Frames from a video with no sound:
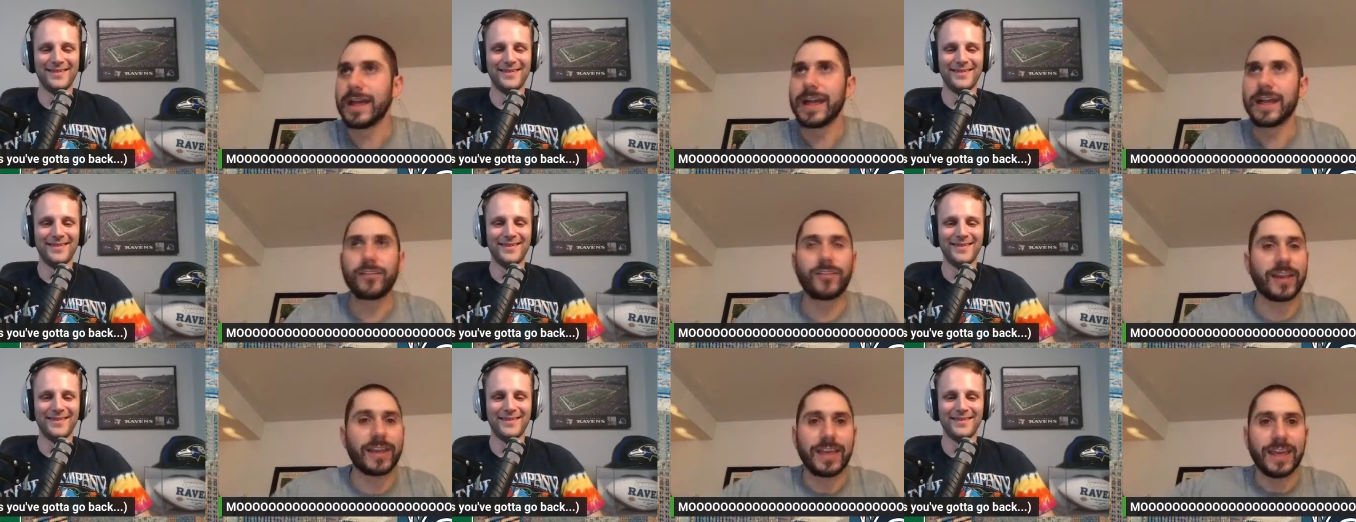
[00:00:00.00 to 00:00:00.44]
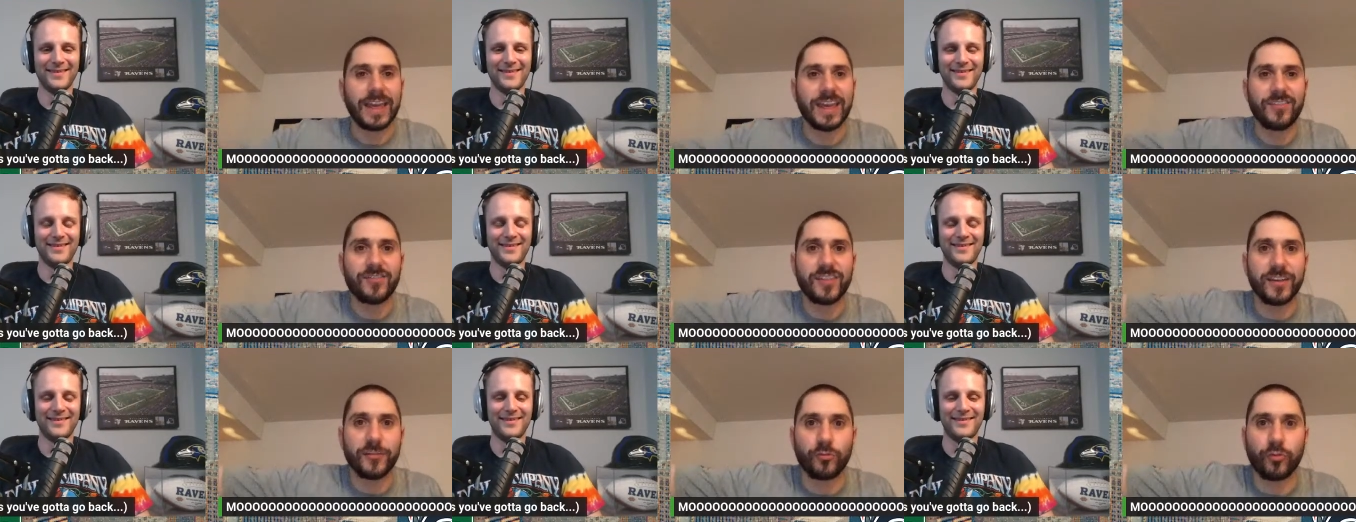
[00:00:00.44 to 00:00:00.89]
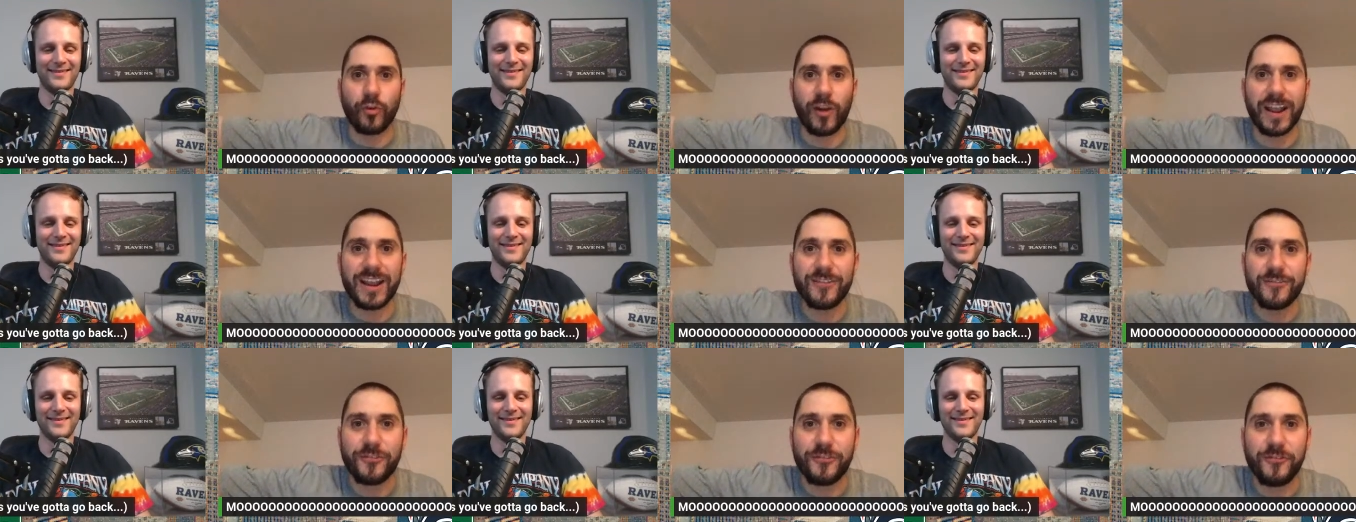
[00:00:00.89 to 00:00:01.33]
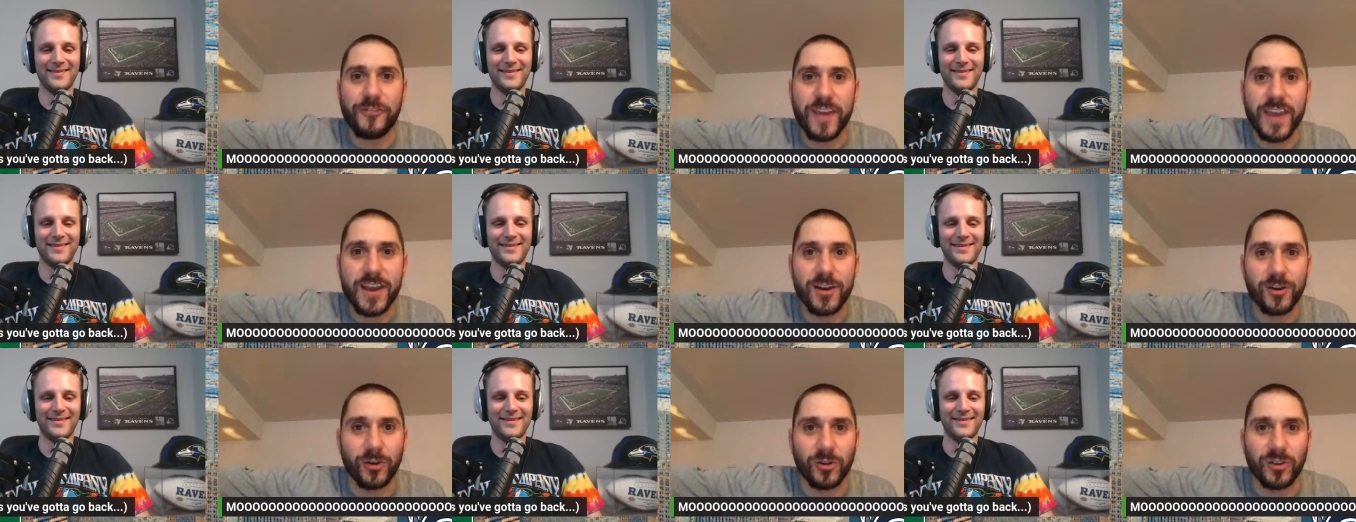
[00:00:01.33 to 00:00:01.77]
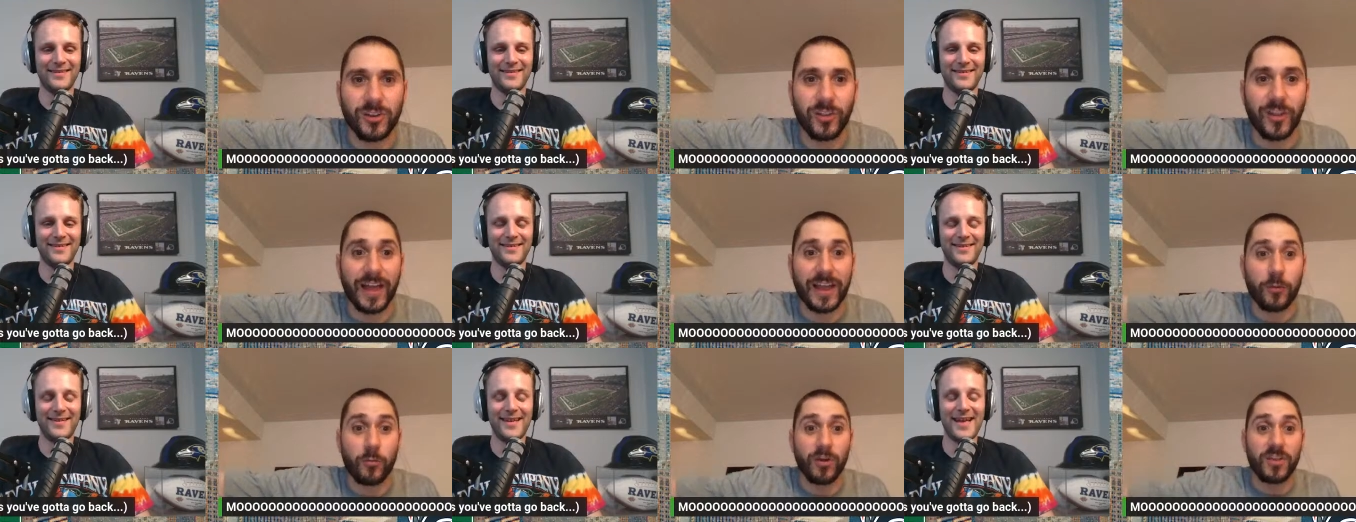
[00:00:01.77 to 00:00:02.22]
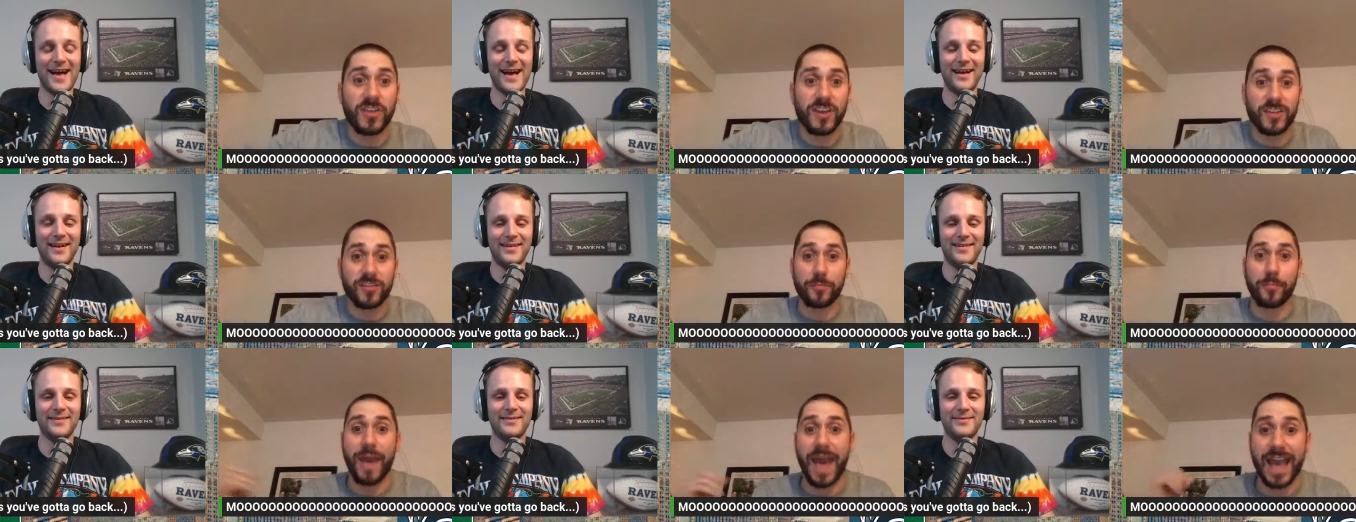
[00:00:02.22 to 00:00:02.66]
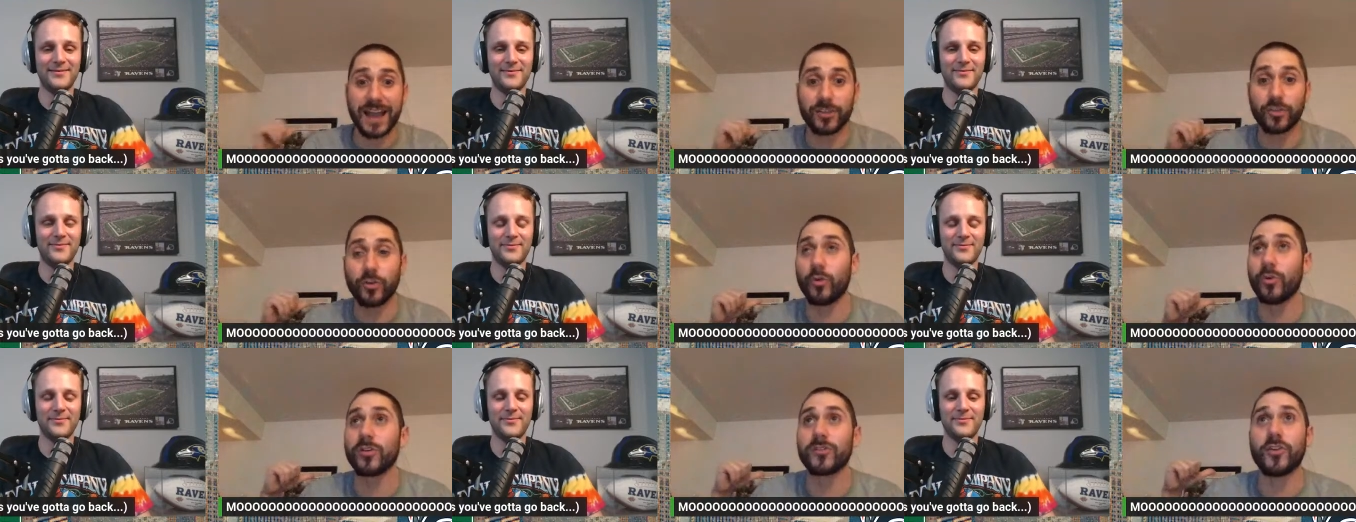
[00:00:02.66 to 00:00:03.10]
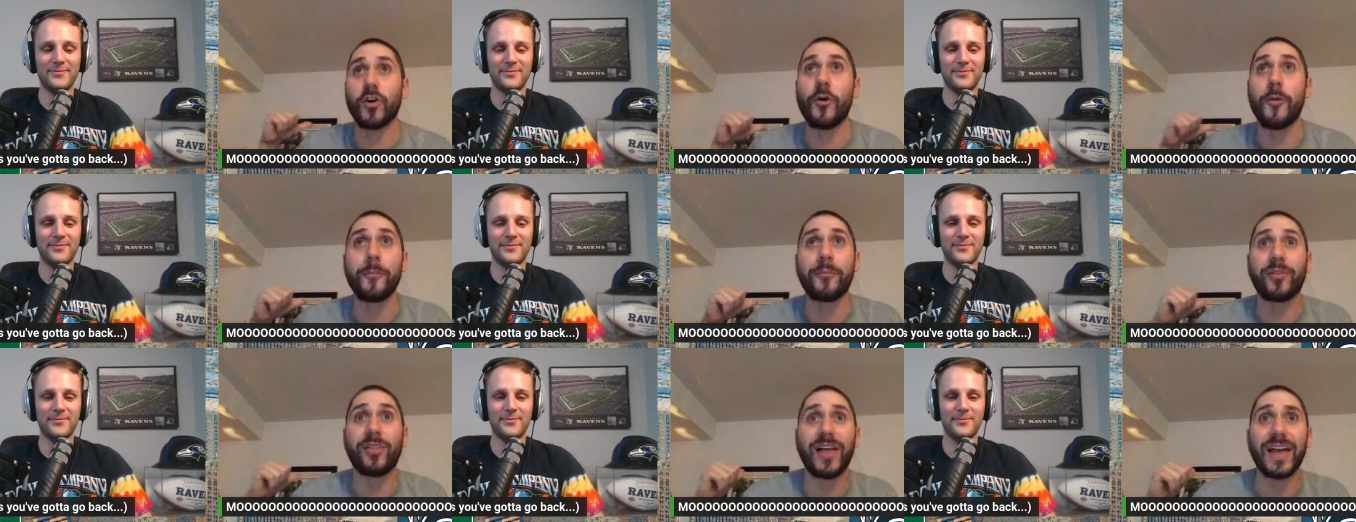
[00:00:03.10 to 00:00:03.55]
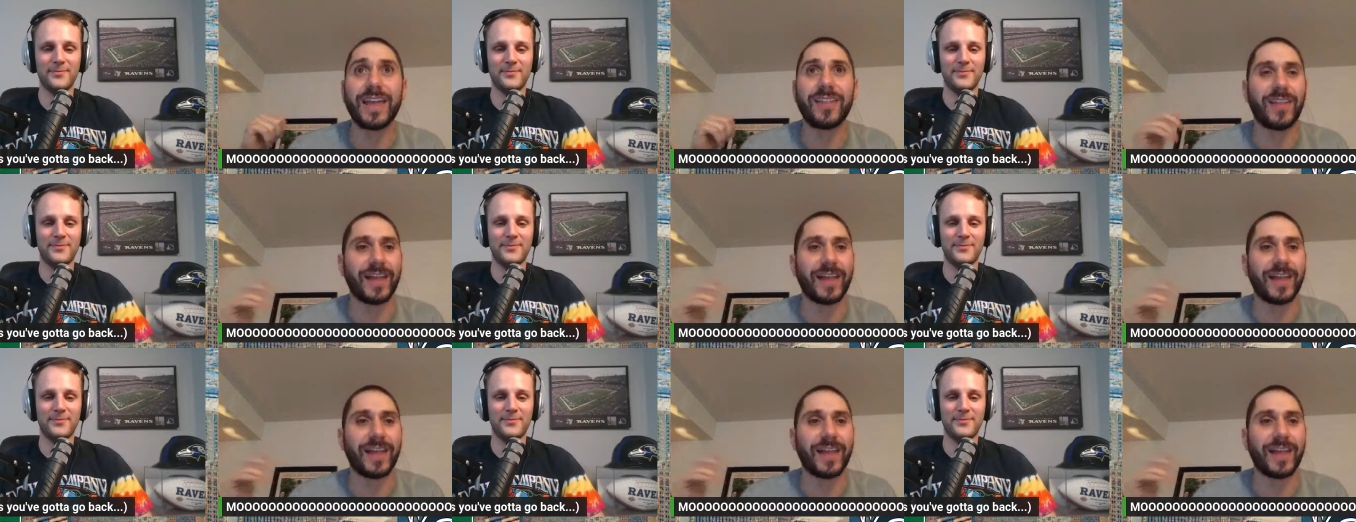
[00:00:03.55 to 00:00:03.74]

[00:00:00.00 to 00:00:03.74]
Speaker 1: It's like he's in right field, like with his back towards home plate.